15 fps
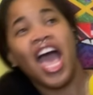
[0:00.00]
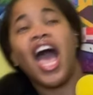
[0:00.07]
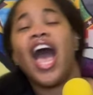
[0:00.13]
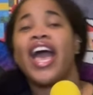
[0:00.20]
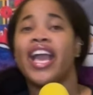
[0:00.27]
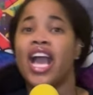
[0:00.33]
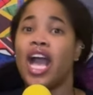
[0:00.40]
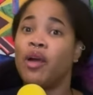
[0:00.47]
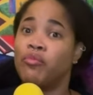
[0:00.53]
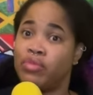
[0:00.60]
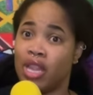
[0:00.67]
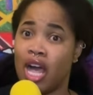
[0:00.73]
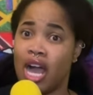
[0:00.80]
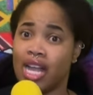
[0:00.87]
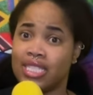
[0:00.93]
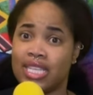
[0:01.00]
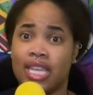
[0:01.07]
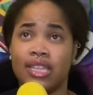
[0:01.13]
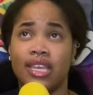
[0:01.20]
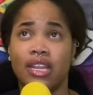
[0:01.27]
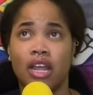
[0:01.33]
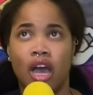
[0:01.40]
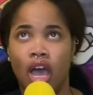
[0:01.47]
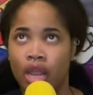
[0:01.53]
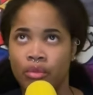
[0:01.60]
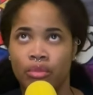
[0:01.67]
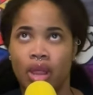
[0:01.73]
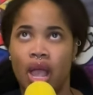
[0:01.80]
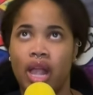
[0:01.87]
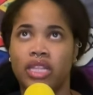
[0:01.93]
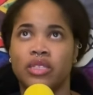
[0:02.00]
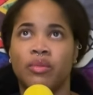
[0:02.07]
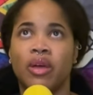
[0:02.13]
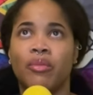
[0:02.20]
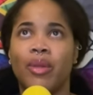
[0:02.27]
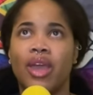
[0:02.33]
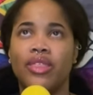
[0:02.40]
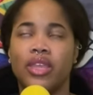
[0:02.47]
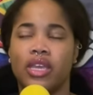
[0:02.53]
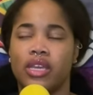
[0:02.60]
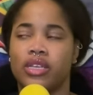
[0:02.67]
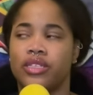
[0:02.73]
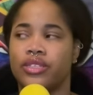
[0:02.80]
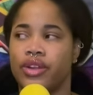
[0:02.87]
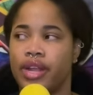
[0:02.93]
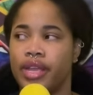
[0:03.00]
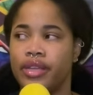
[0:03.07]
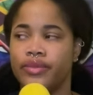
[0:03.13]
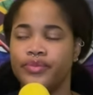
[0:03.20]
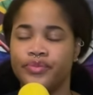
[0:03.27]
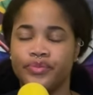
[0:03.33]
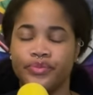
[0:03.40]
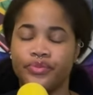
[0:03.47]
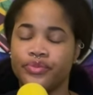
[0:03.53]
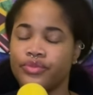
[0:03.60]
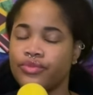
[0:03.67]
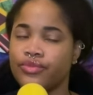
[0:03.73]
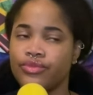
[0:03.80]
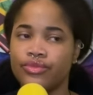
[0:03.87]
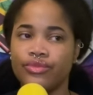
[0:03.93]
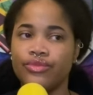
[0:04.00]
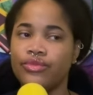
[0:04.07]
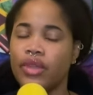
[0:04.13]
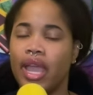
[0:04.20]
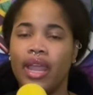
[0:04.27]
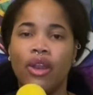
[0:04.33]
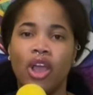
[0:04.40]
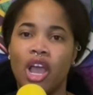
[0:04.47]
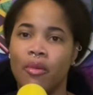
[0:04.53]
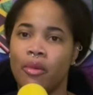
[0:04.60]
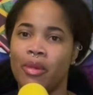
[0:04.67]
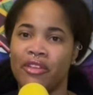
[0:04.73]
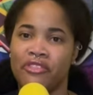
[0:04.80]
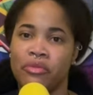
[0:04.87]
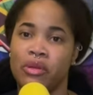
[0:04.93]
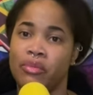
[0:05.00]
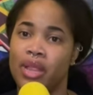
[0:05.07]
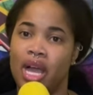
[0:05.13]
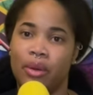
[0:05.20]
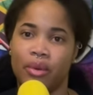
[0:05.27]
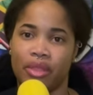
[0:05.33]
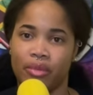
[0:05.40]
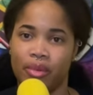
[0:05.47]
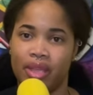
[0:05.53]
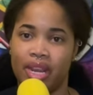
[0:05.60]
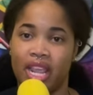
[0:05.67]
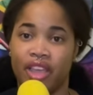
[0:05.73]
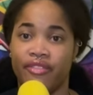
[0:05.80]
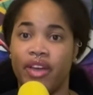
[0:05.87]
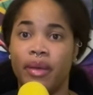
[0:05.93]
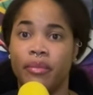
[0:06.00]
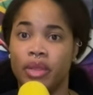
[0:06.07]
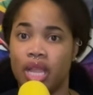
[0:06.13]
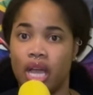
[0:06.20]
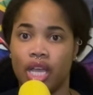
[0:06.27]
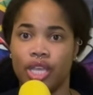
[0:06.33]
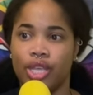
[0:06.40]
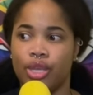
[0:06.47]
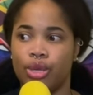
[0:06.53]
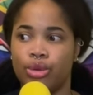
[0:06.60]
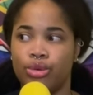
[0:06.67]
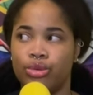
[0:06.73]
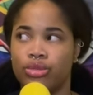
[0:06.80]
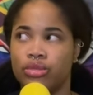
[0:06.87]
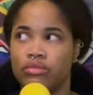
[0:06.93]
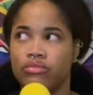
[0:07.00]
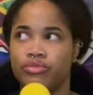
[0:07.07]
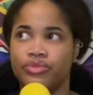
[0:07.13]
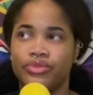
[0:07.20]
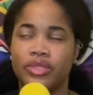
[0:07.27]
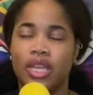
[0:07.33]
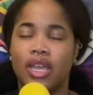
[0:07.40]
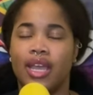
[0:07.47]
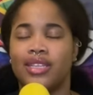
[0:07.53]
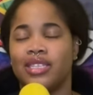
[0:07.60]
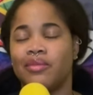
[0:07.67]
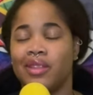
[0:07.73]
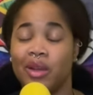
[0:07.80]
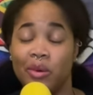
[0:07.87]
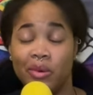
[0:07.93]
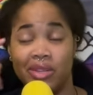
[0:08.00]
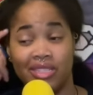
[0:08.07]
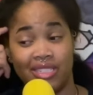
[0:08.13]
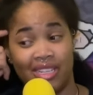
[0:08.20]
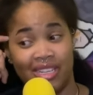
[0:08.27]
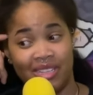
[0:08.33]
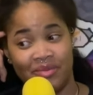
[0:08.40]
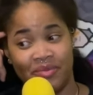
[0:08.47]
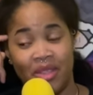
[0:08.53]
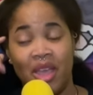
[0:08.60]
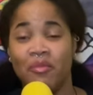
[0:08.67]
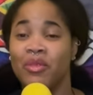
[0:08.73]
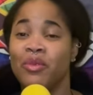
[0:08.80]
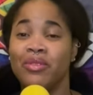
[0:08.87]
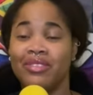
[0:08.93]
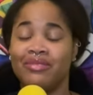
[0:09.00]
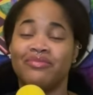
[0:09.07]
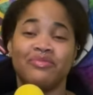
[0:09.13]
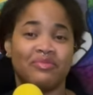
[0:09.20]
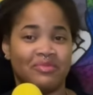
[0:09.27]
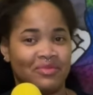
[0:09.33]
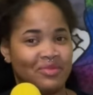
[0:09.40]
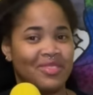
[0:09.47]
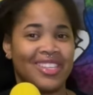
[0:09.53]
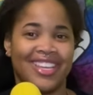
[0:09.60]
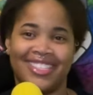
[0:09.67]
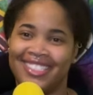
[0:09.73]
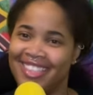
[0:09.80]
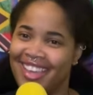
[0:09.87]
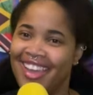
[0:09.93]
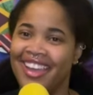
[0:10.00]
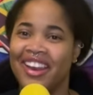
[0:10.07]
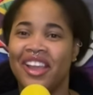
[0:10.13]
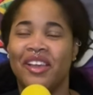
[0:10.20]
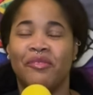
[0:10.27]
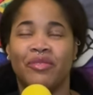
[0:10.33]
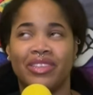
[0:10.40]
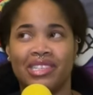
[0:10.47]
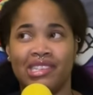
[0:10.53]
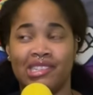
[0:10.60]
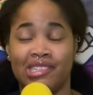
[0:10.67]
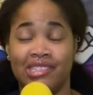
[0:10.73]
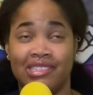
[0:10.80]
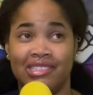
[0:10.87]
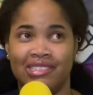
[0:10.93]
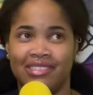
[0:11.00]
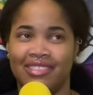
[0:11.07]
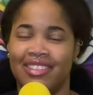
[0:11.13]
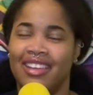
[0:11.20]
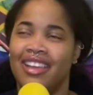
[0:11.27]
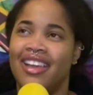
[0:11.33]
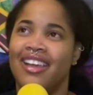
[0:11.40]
I got blocked and then unblocked. But my thing is, right? Ain't no coming back from a block with me. Like if I block you, except that one time. But we'll we'll get to that.